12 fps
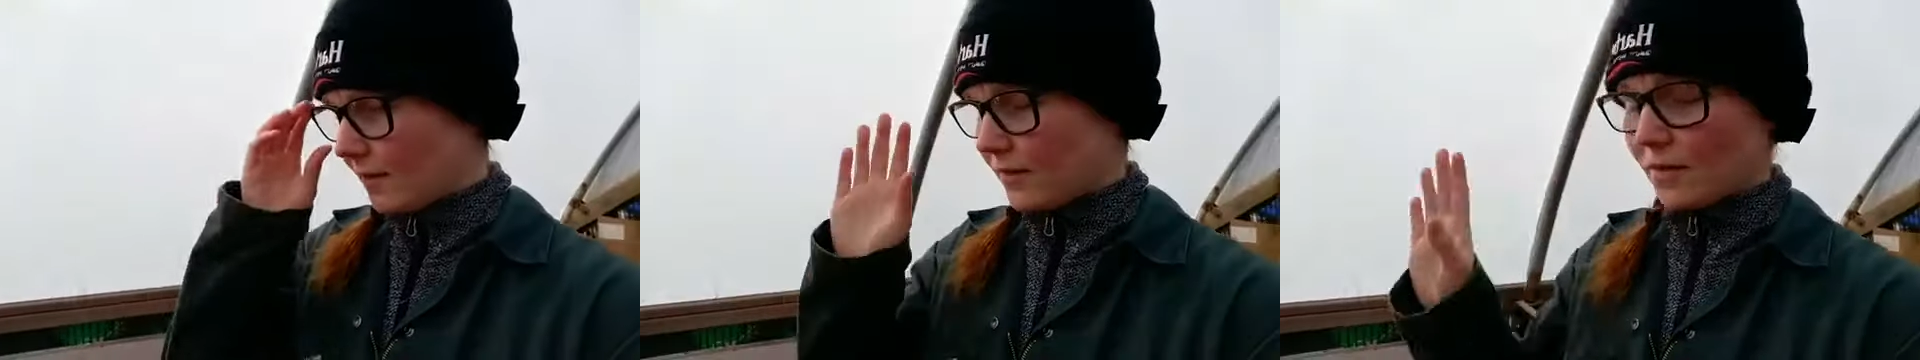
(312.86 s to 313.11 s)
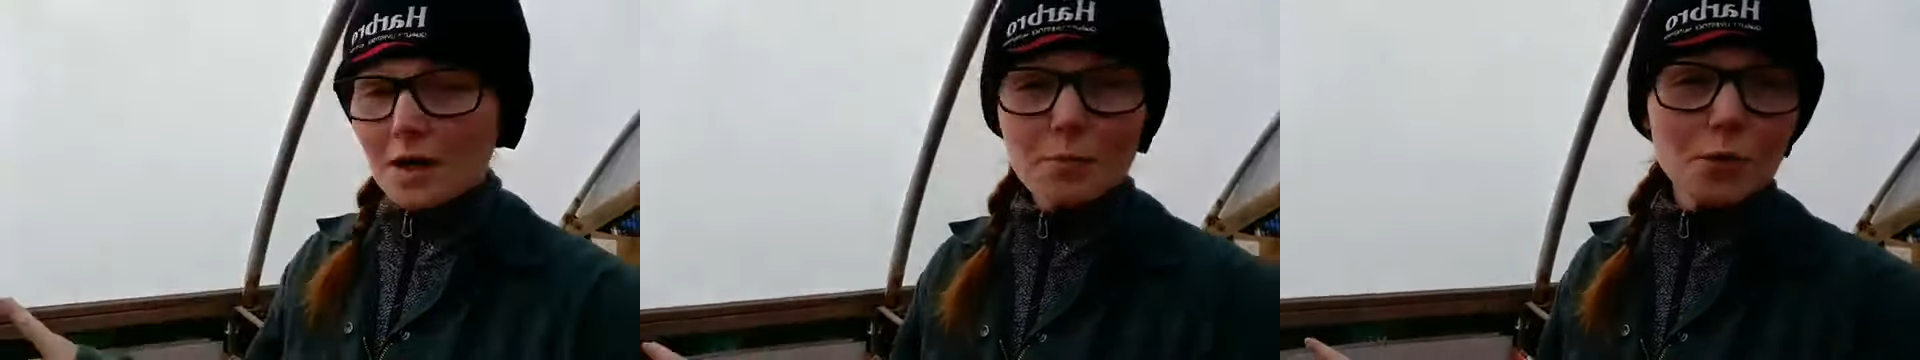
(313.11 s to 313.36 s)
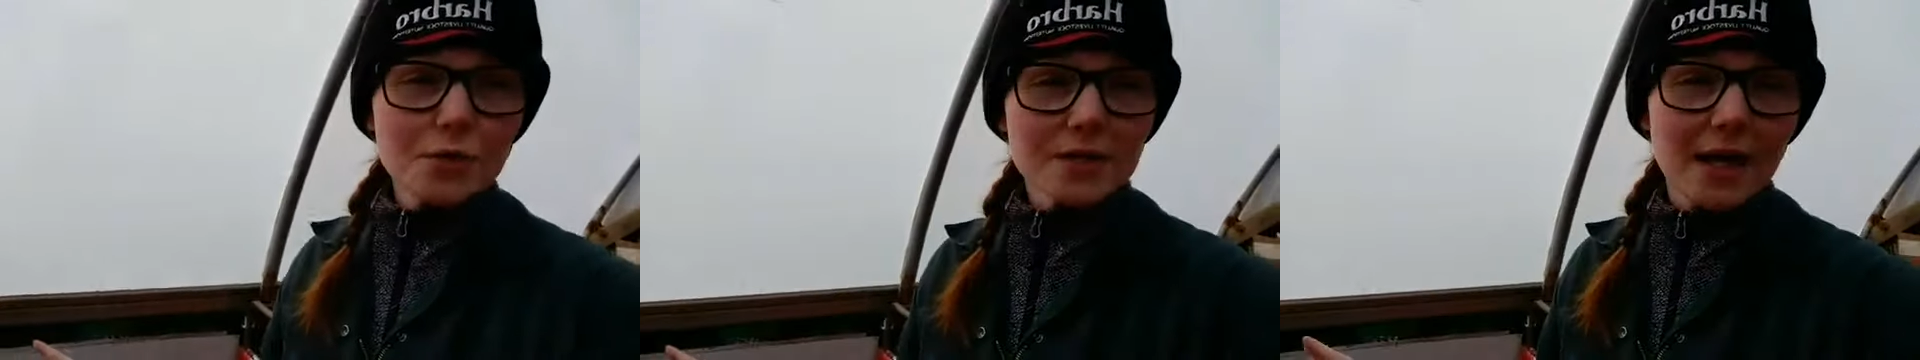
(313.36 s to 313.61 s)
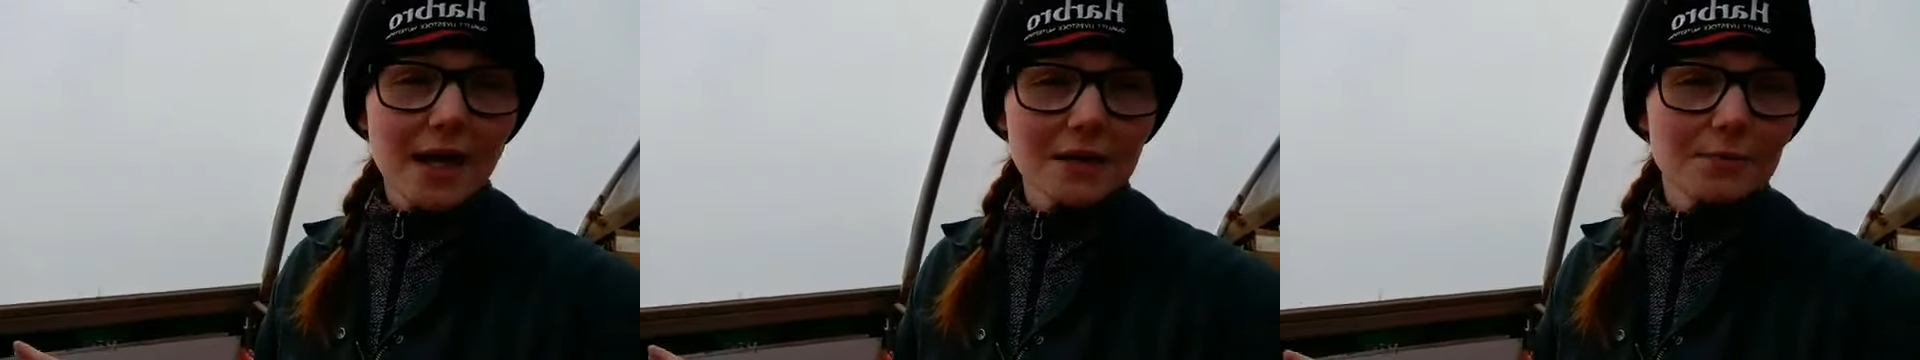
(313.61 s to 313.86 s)

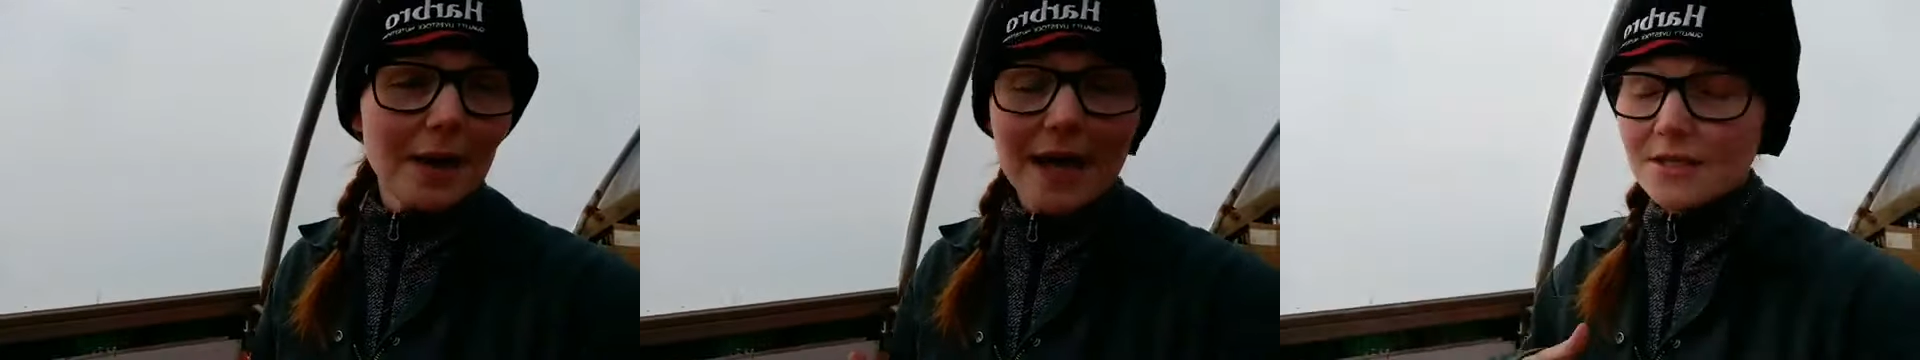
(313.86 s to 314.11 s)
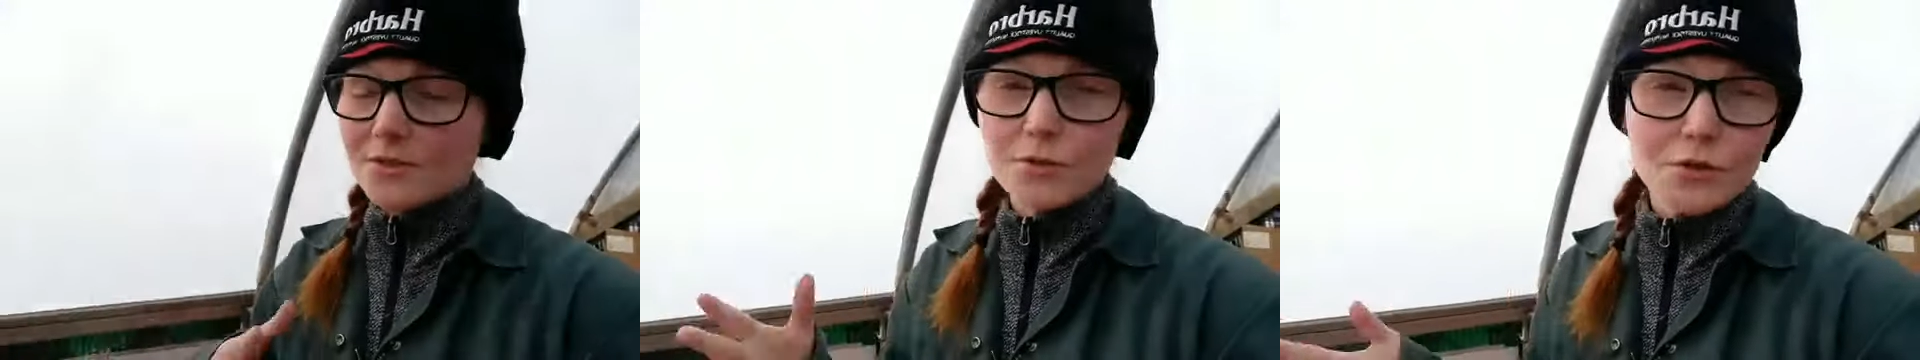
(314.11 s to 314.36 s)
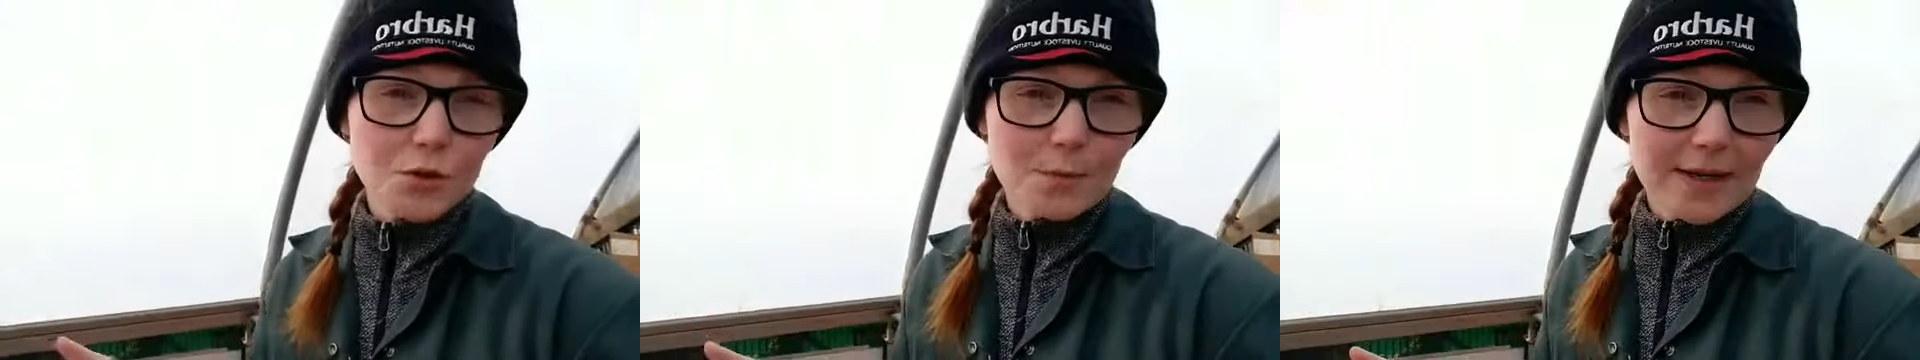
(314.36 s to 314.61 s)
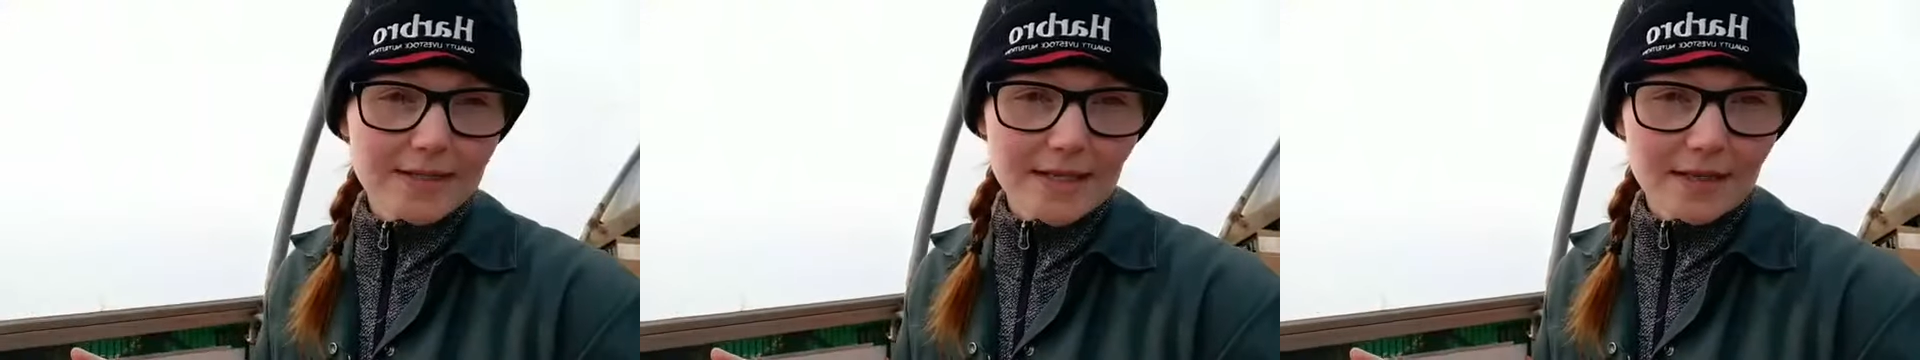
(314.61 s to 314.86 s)
Dartmoors had passed their
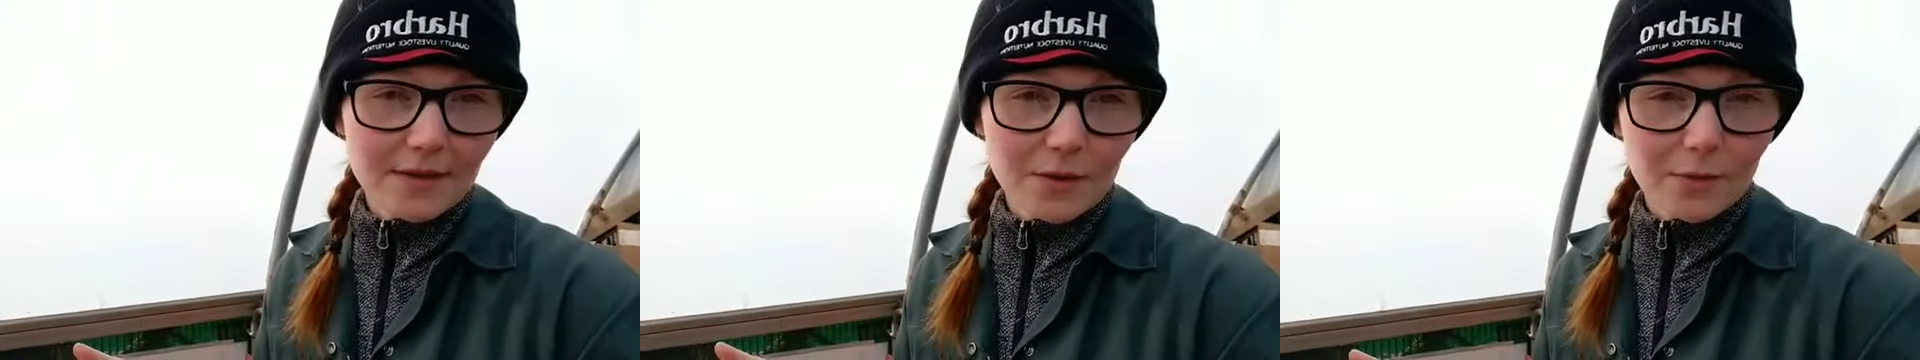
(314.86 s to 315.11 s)
due-by date.